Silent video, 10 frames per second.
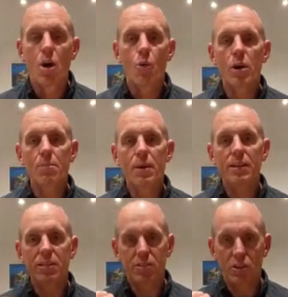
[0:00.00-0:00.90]
What it
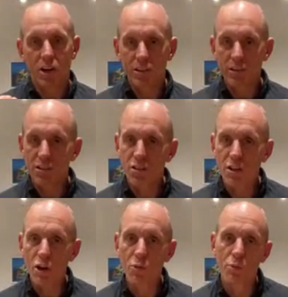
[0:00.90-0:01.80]
means, it's nice and
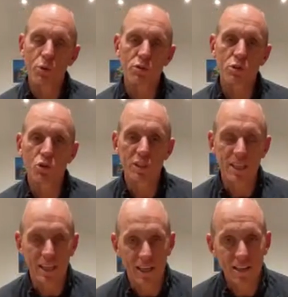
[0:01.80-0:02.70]
slow in what's called
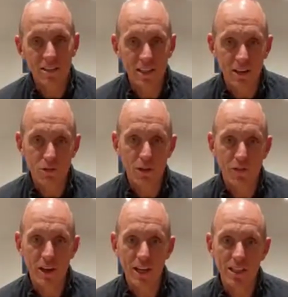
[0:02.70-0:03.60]
the eccentric
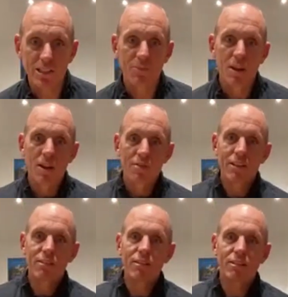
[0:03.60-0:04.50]
phase.
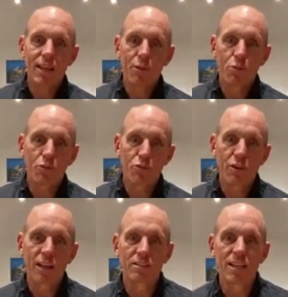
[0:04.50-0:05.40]
That's the downward
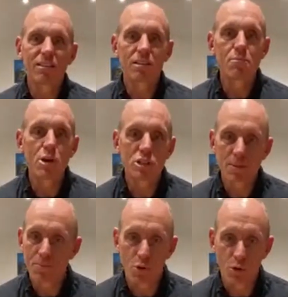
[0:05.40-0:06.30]
phase. That's the most
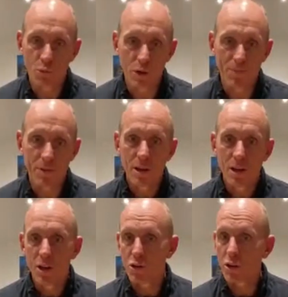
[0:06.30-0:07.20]
important one.
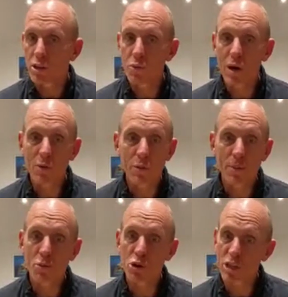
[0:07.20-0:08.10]
Not the one where
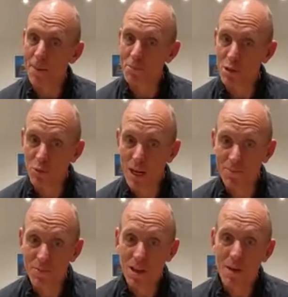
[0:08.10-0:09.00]
we push up the weight,
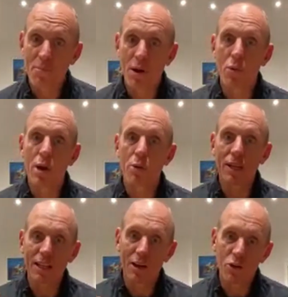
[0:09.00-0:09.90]
but where we
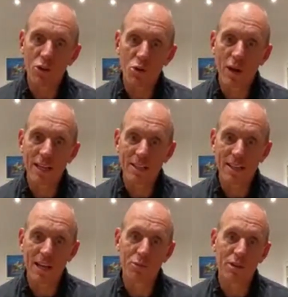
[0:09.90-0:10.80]
lower the weight
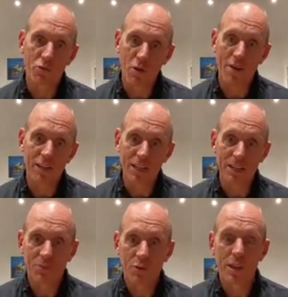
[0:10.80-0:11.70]
down with gravity.
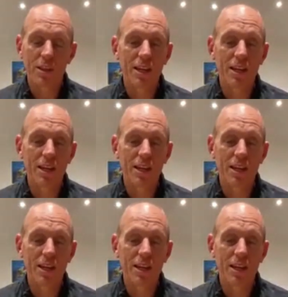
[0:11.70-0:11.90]
Whether